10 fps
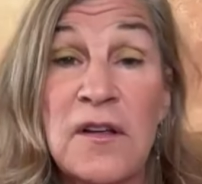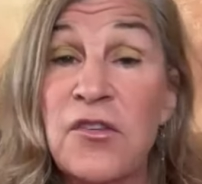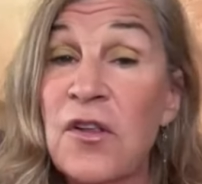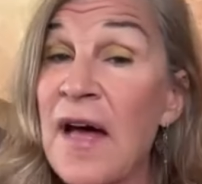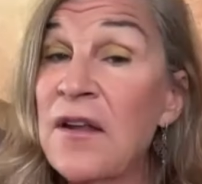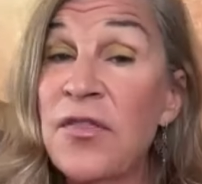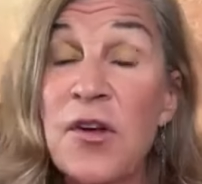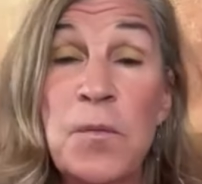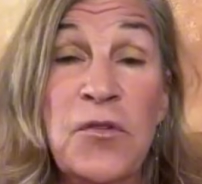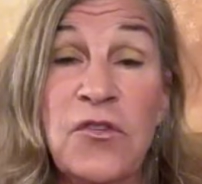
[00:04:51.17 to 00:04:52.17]
Cause a lot of
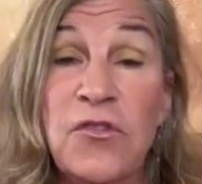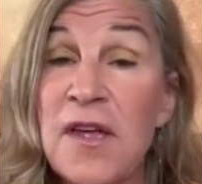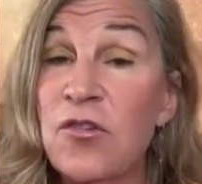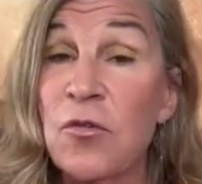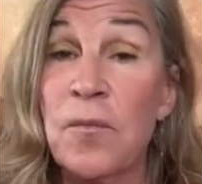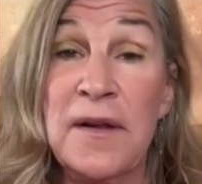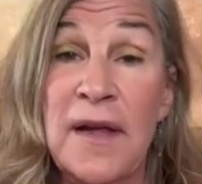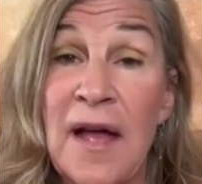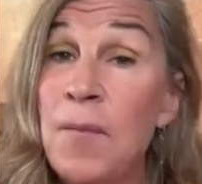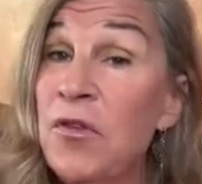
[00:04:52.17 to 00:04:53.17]
therapists just take your
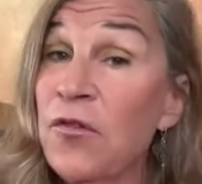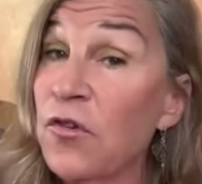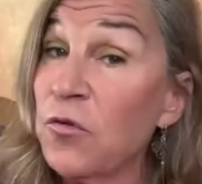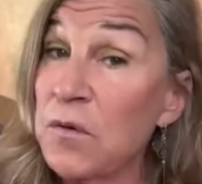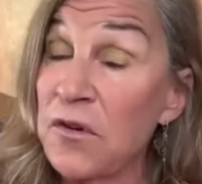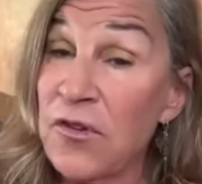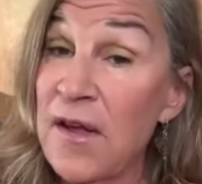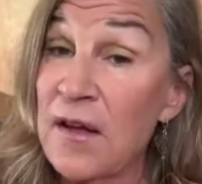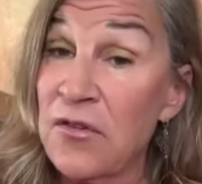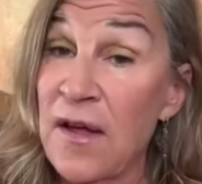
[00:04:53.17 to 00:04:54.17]
money. I'll be the first one to
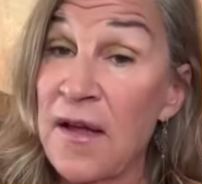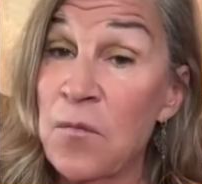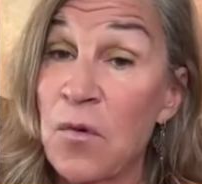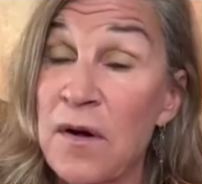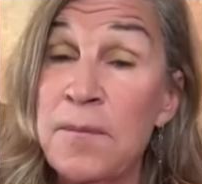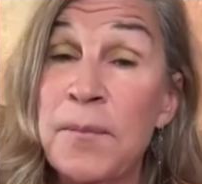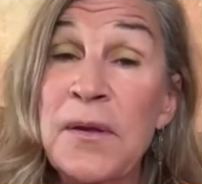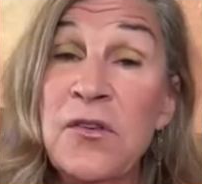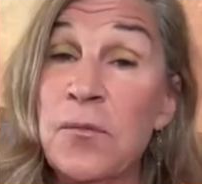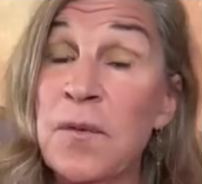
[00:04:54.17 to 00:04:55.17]
say it because I am one and
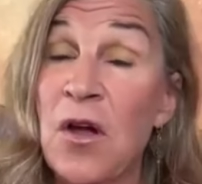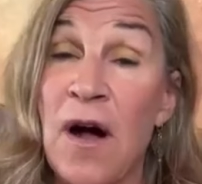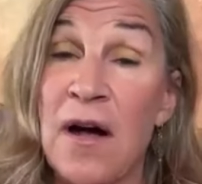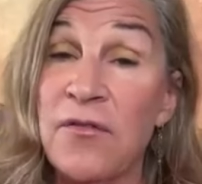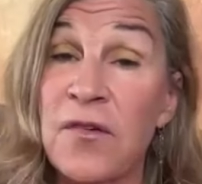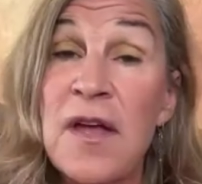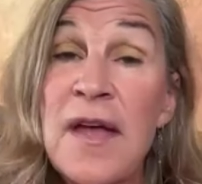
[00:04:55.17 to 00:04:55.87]
pisses me off.